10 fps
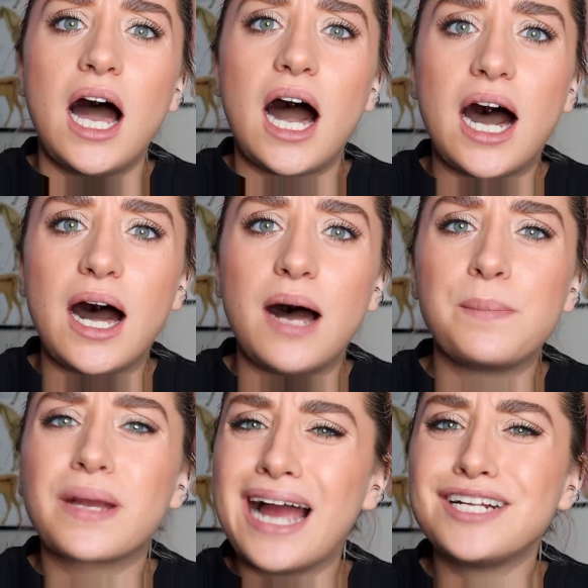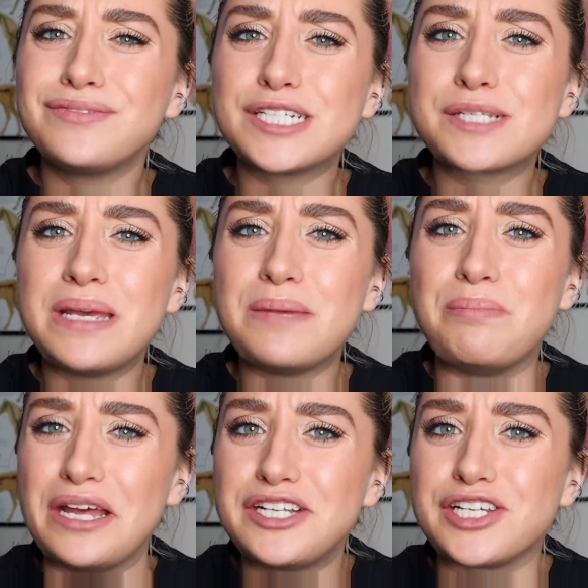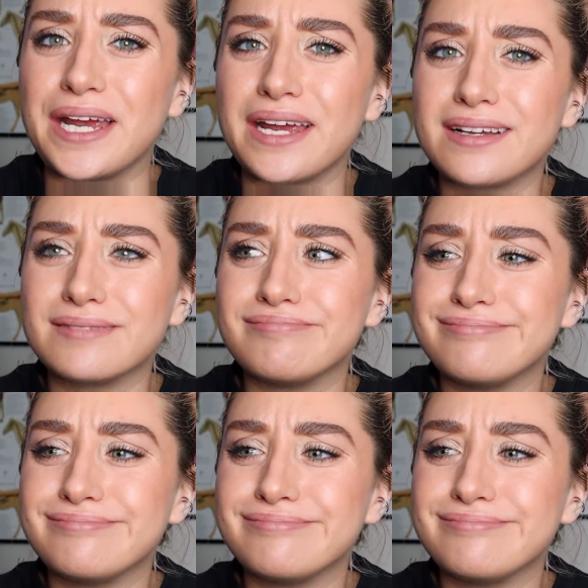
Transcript: um, kind of just me bitching